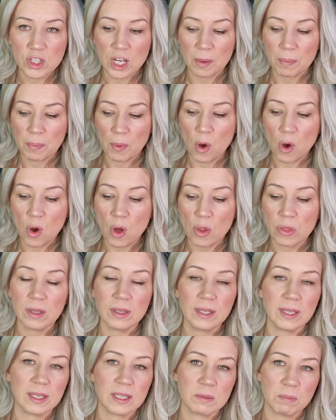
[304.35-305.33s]
I'll put all the
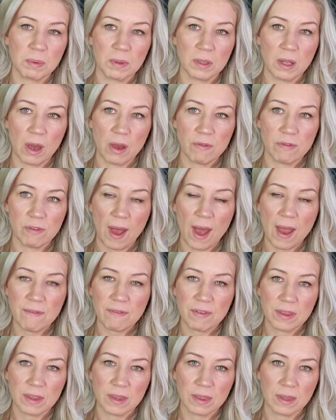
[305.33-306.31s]
links below for
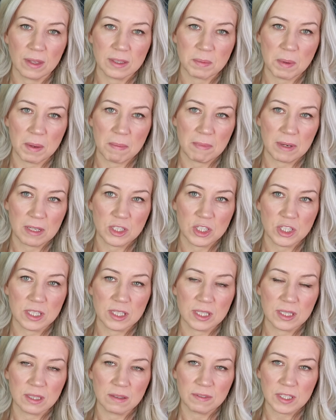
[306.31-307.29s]
everything that's been
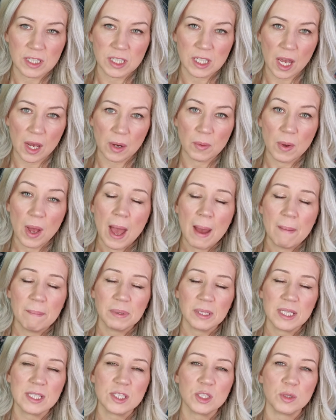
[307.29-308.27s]
mentioned in the video.
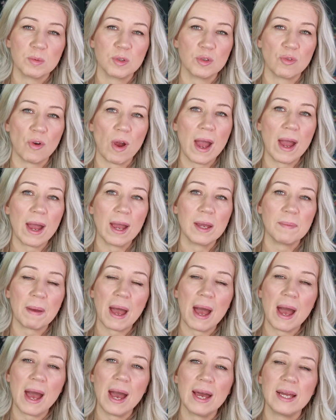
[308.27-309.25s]
Please subscribe
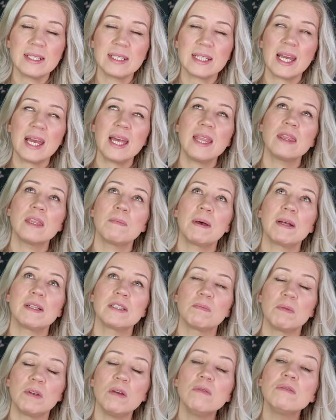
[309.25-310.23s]
and hit the bell
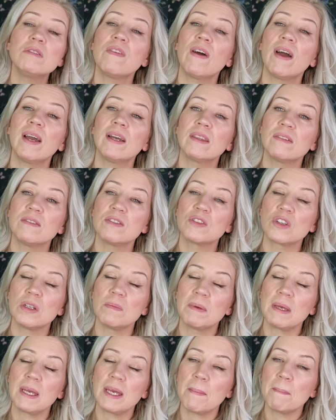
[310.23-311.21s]
to be notified. There is
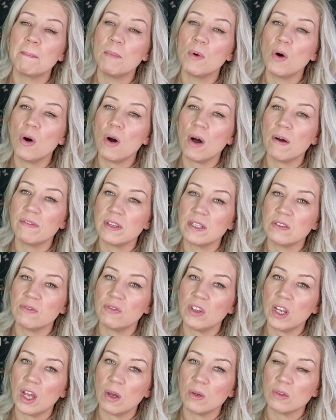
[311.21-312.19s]
going to be more of these
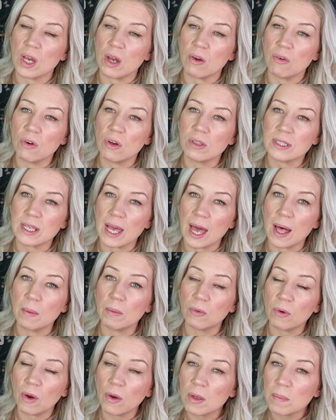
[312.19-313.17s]
videos that are all to
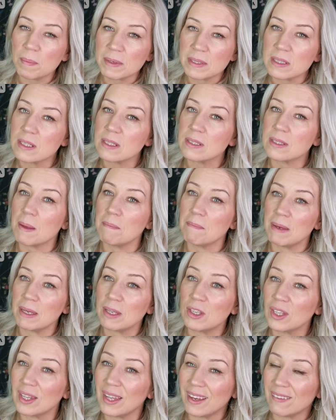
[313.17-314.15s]
help grow your business and
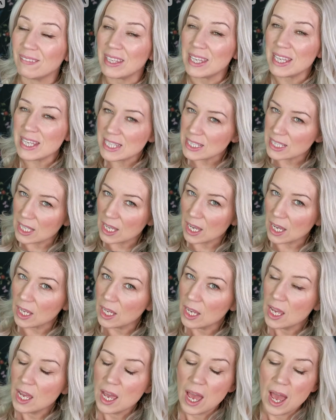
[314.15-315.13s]
make your life easier.
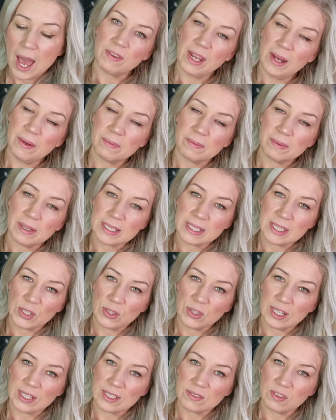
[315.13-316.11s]
Now, I'll see
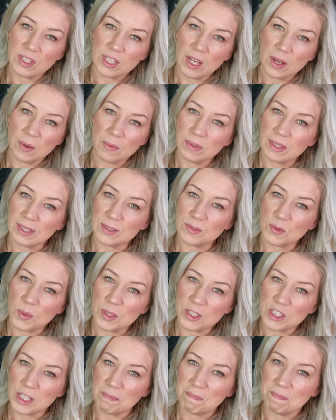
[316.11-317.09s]
you in the next video. Thanks for watching.